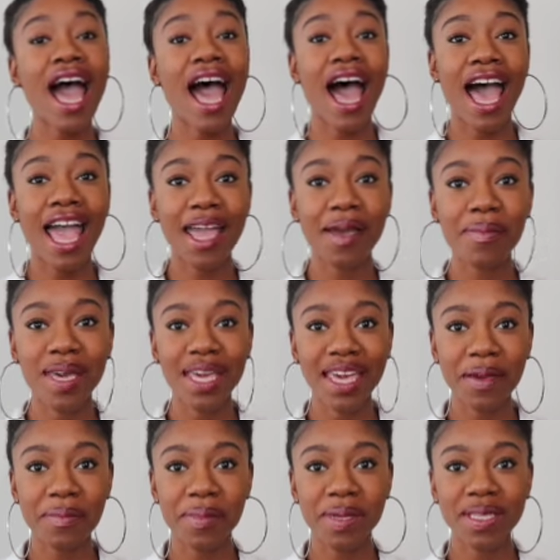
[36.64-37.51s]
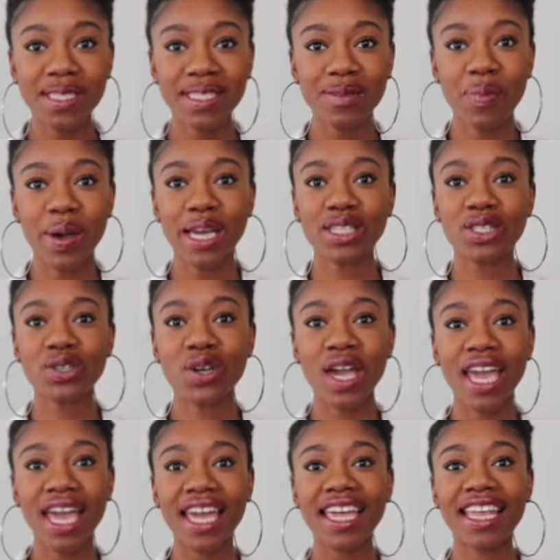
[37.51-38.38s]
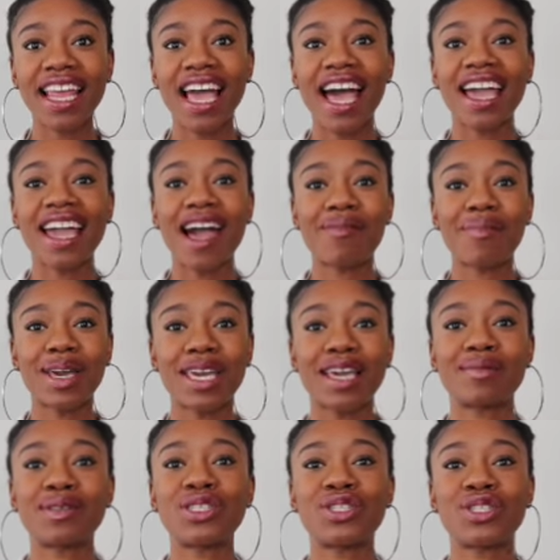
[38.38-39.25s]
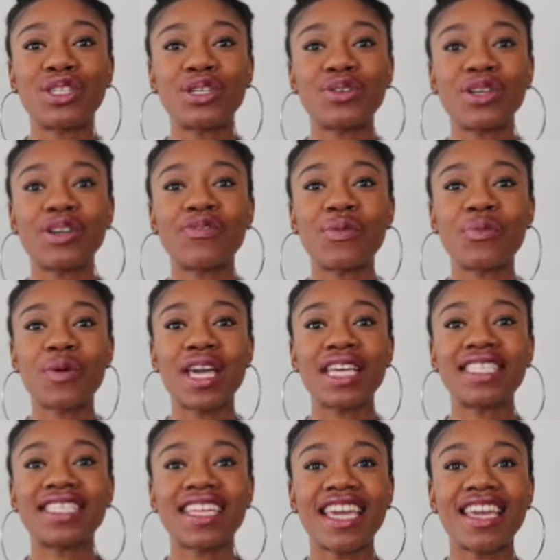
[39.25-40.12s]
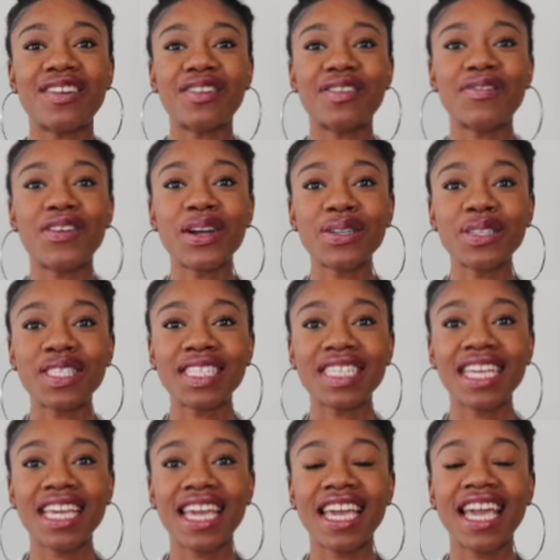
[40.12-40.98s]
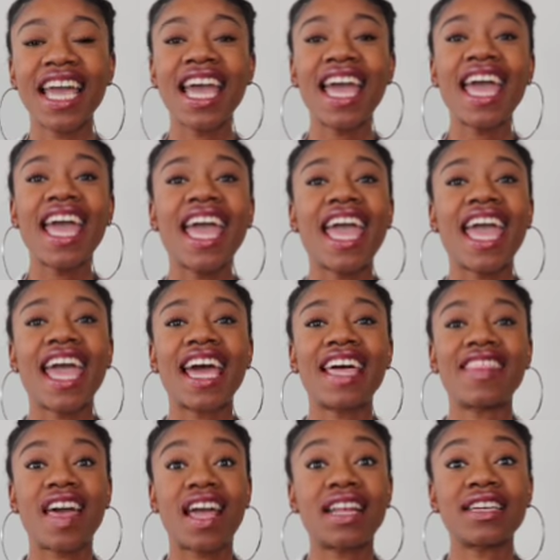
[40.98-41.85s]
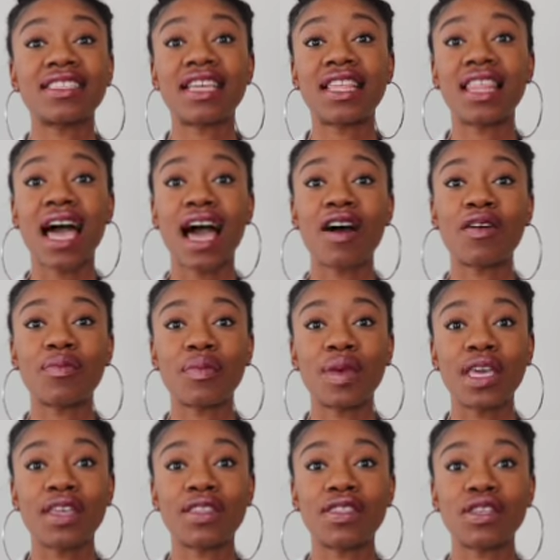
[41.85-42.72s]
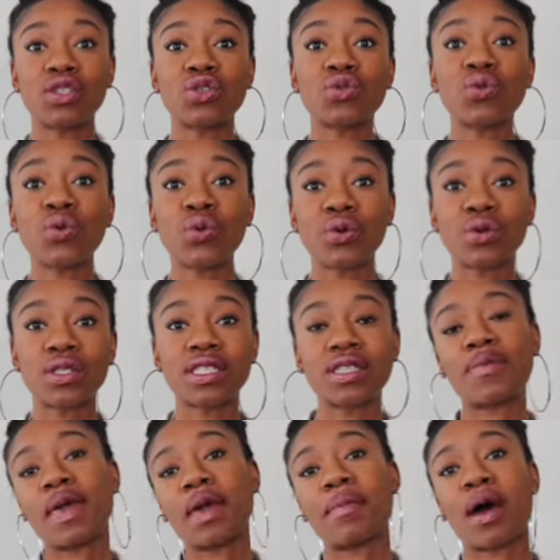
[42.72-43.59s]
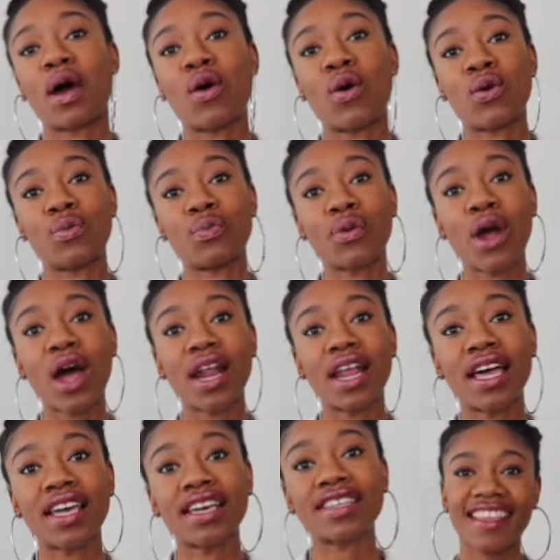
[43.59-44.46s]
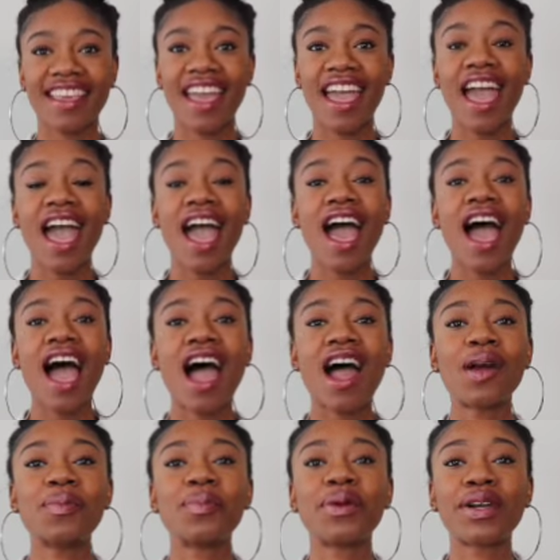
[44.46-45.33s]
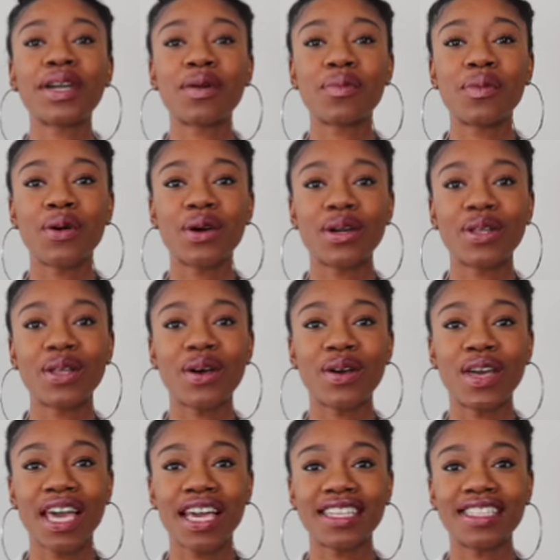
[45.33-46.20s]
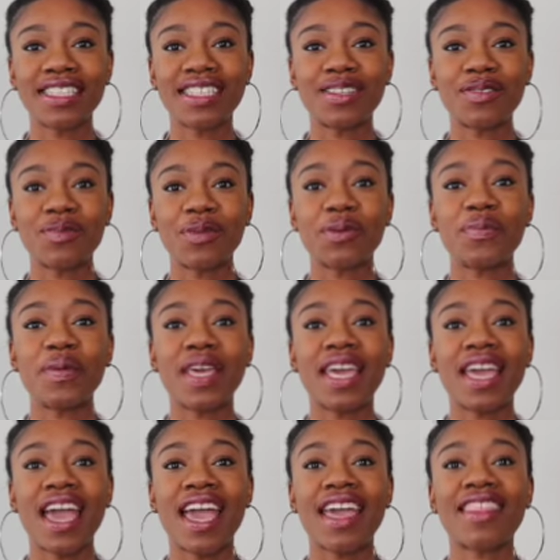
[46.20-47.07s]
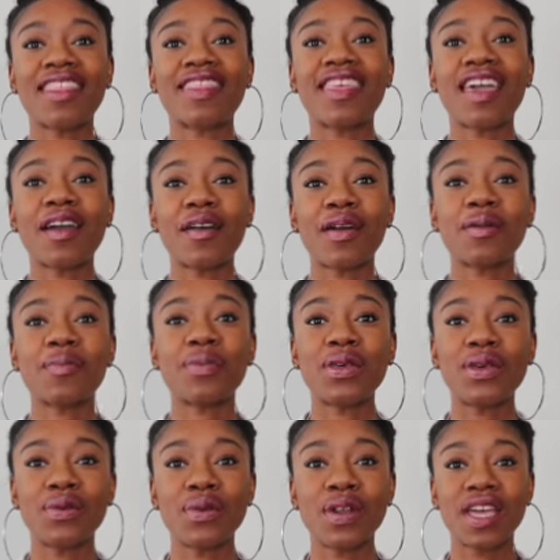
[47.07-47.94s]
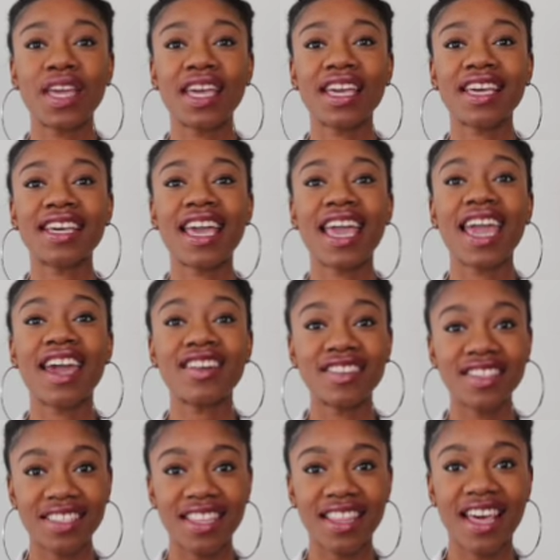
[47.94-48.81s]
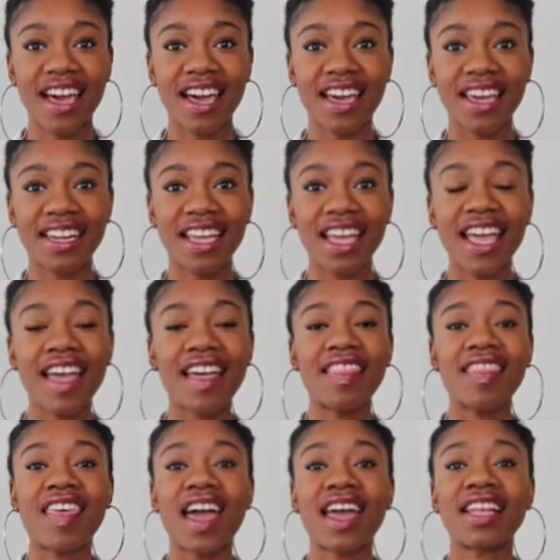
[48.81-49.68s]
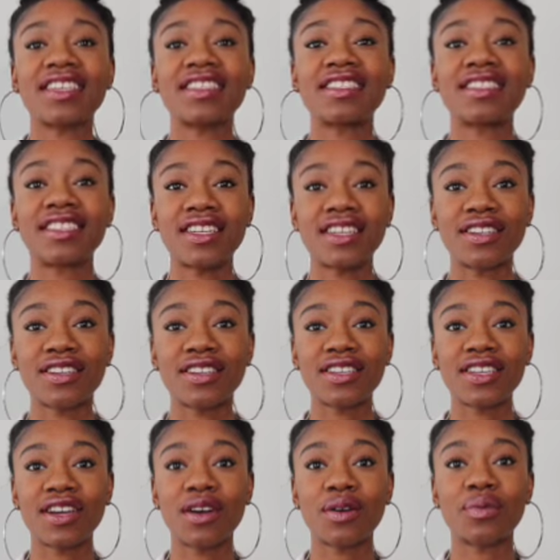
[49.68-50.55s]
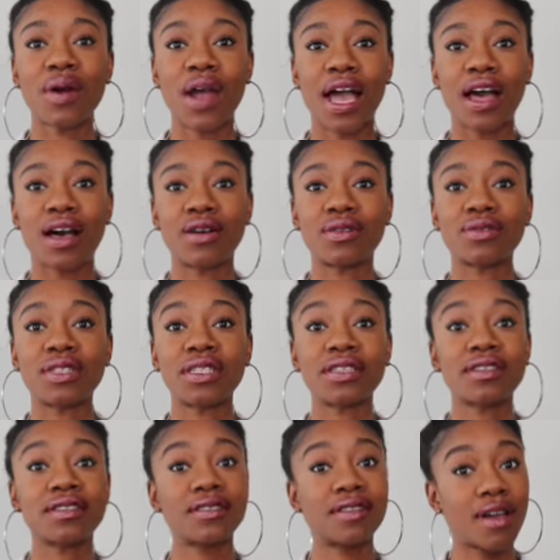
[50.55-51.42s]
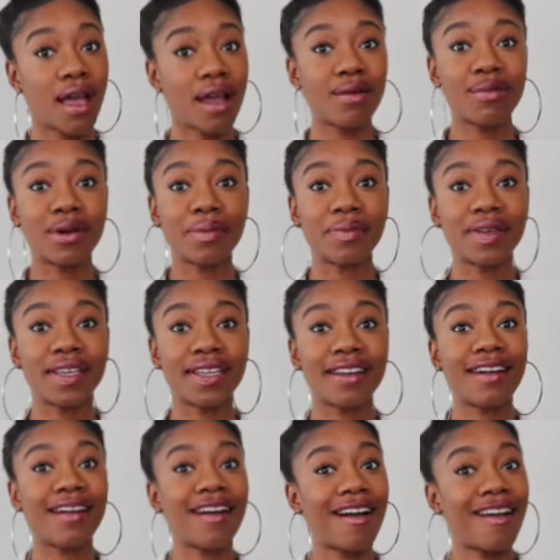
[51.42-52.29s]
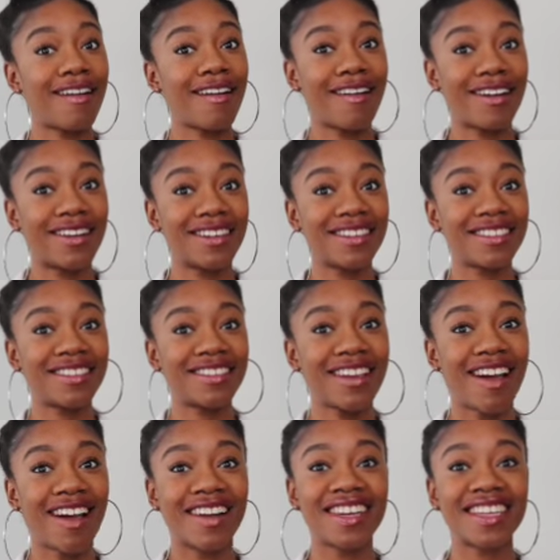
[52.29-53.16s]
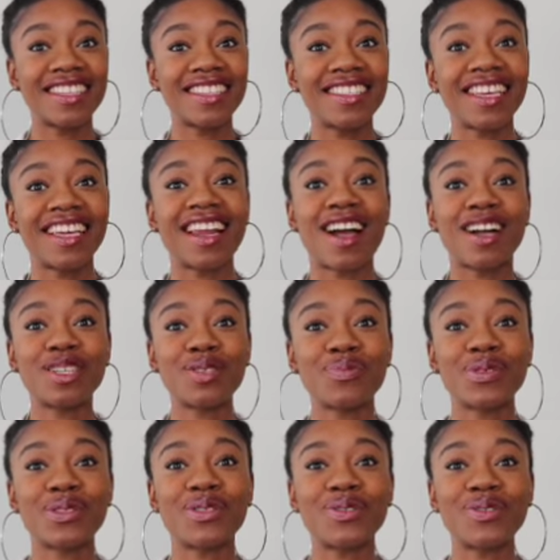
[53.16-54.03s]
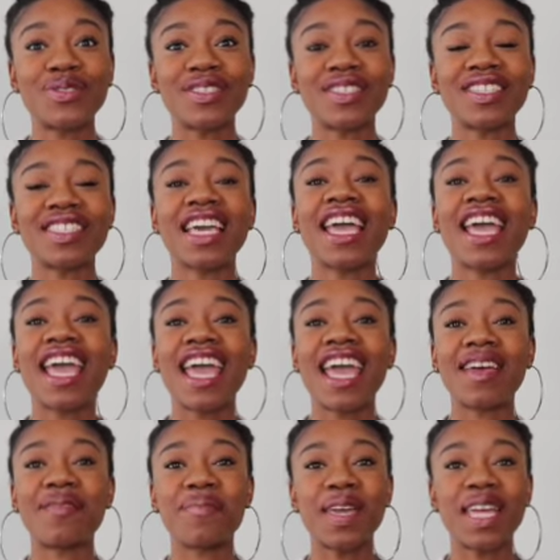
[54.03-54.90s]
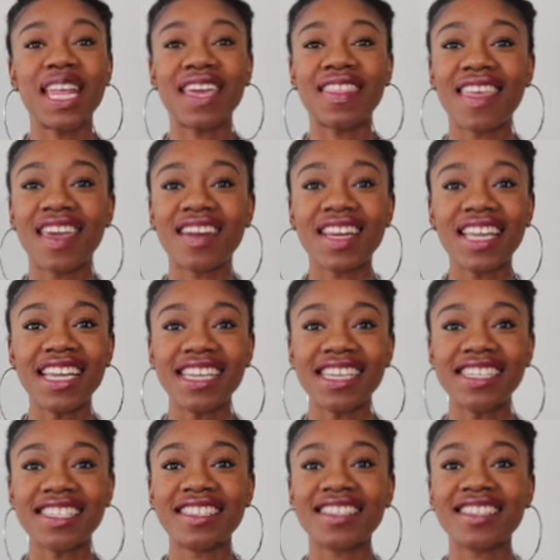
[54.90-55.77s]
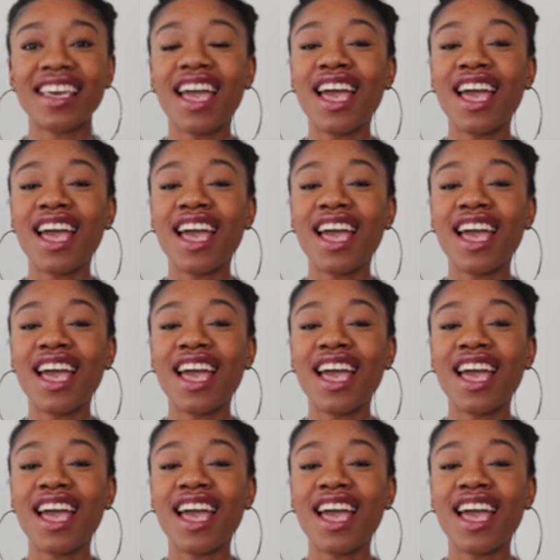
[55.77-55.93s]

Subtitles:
I am a chemist by trade. I got my chemistry degree from Wayne State University, and that has allowed me the tools to make my own product. Our brick and mortar location will be a therapeutic hair salon that is centered around our women, our artists, and entrepreneurs, and meeting their needs.